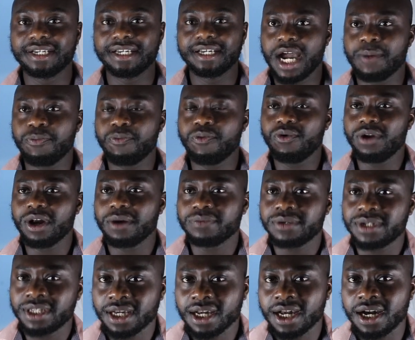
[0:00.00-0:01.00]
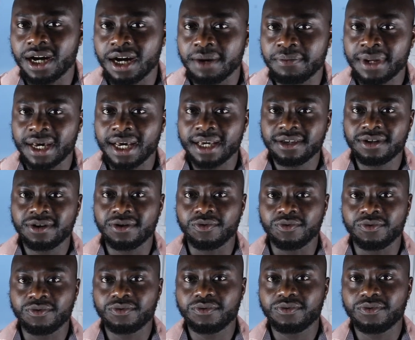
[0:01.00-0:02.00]
I pull up to the car. I'm like, yo,
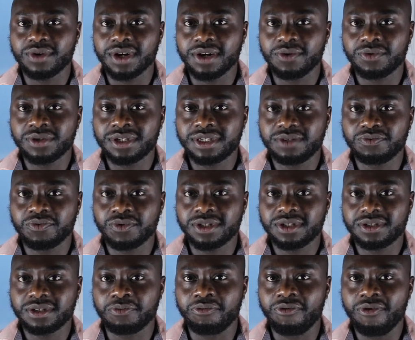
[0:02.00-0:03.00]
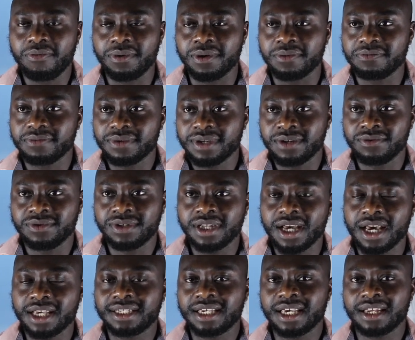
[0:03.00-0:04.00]
what's the problem? He was
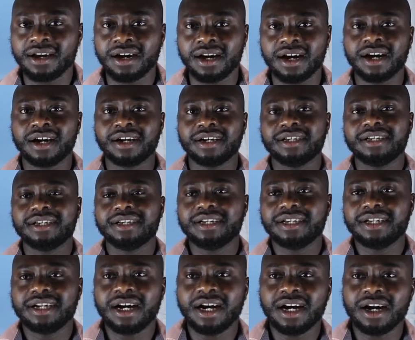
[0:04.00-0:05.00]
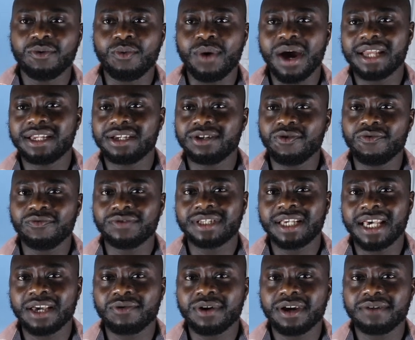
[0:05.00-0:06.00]
like saying, why do you
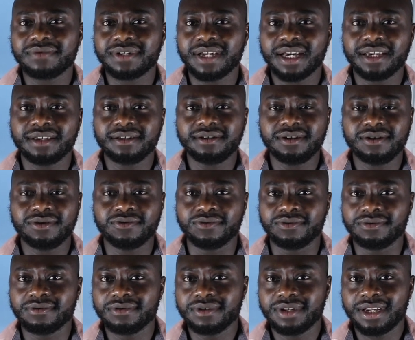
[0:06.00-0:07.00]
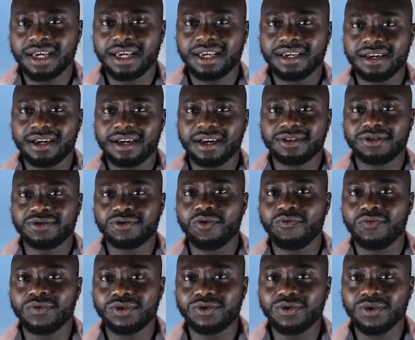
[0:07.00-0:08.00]
overtake? I was like, yo, I just
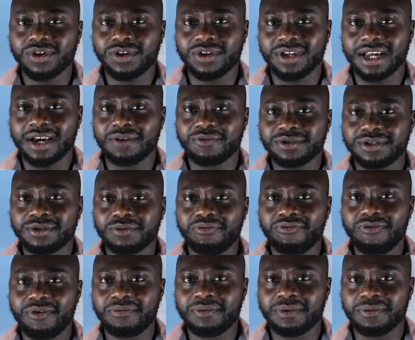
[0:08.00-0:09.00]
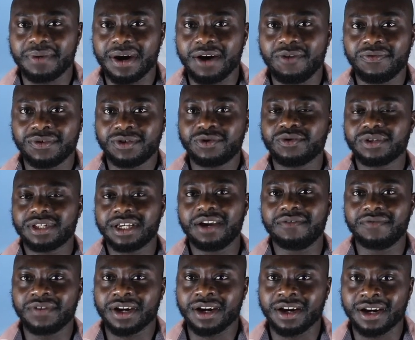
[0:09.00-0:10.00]
overtook you. Like, what's the problem? I overtook the
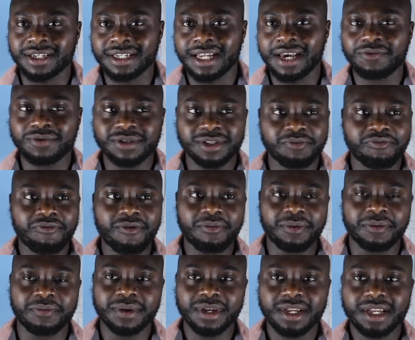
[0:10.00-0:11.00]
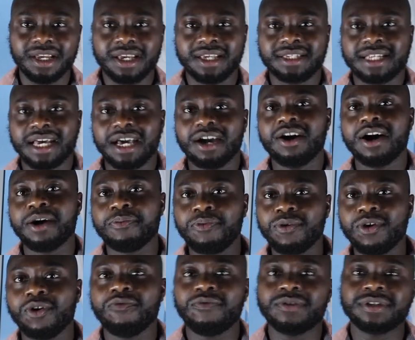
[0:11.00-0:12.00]
other cars. Like, what's the problem? He's like,
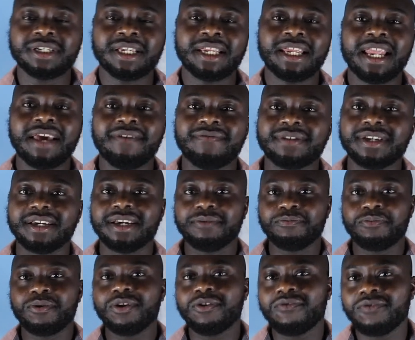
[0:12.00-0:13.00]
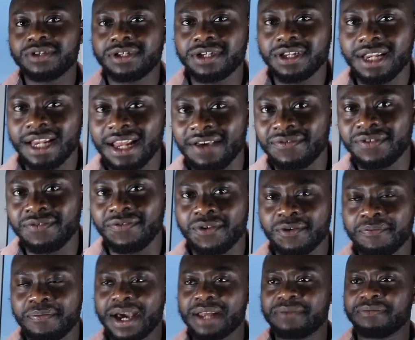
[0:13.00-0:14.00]
pull over to the left. Pull over to the left if
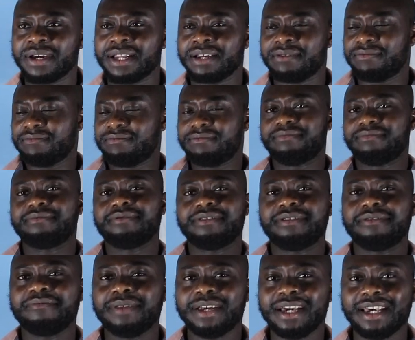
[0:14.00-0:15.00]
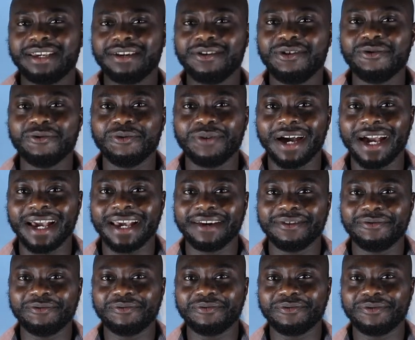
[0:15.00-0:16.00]
you're a bad man. I'm like, yo, like,
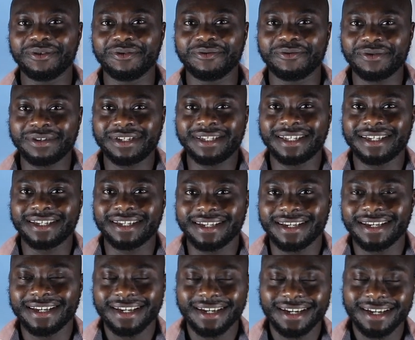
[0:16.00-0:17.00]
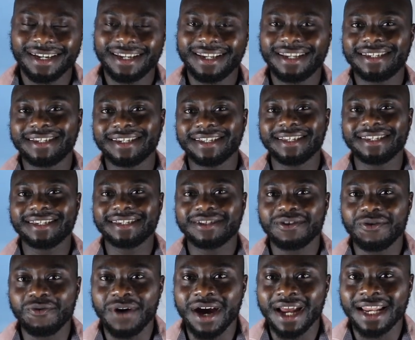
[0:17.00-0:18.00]
what's the... Listen, this is
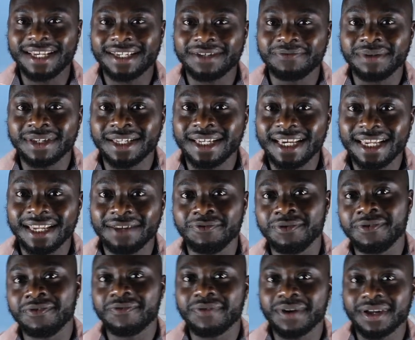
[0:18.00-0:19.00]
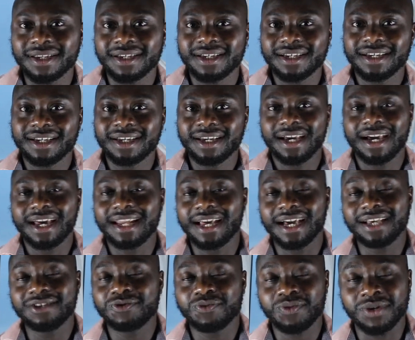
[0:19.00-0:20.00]
not what I need to be dealing with, man. And
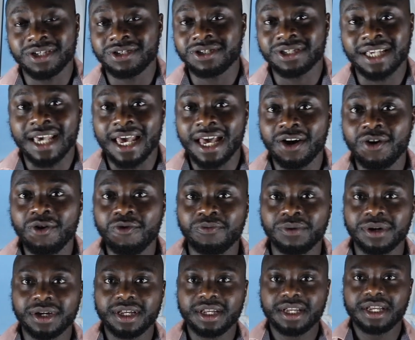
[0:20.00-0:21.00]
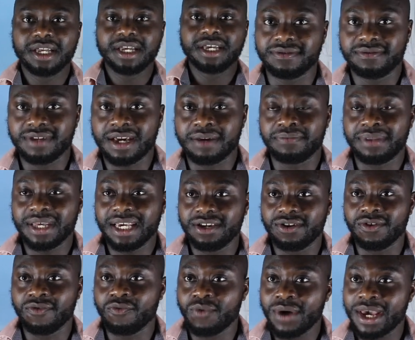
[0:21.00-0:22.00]
I just want to just get home. I'm thinking
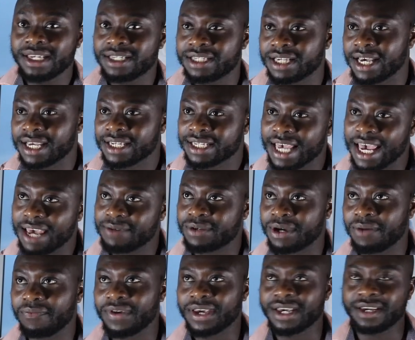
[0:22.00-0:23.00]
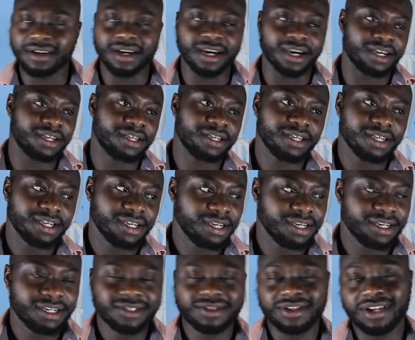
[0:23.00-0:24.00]
of ways to escape. So I'm thinking,
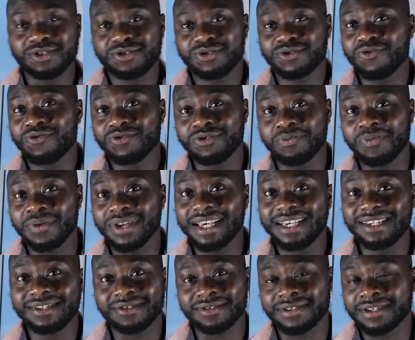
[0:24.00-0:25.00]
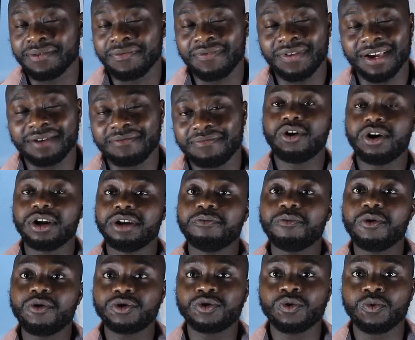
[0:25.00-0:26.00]
should I just call the police or something? On a
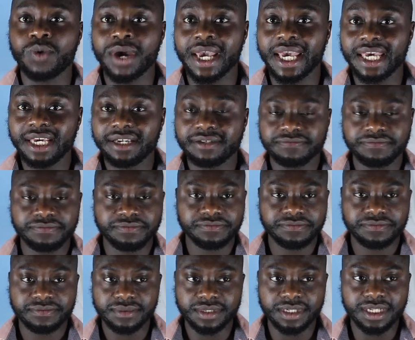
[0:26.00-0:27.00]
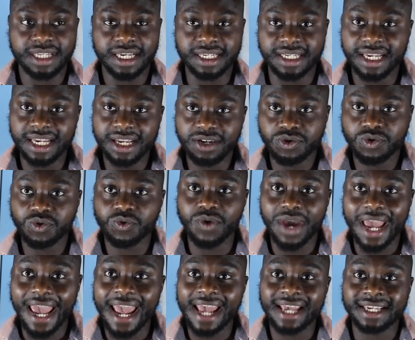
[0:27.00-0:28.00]
motorway, there's a
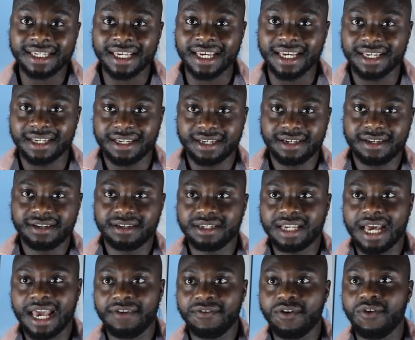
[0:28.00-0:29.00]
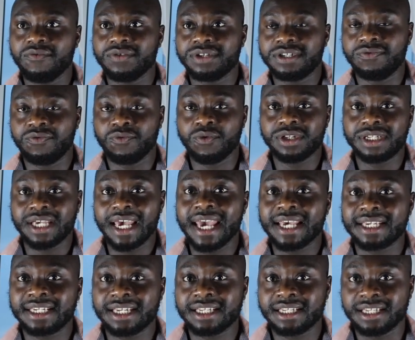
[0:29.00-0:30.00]
little exit. That obviously, if you want to
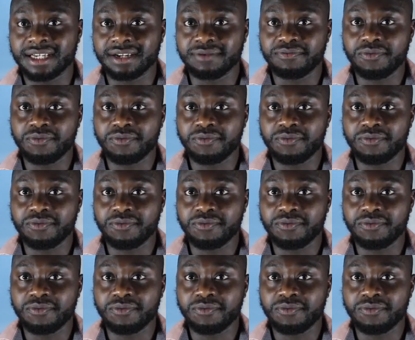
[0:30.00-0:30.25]
exit the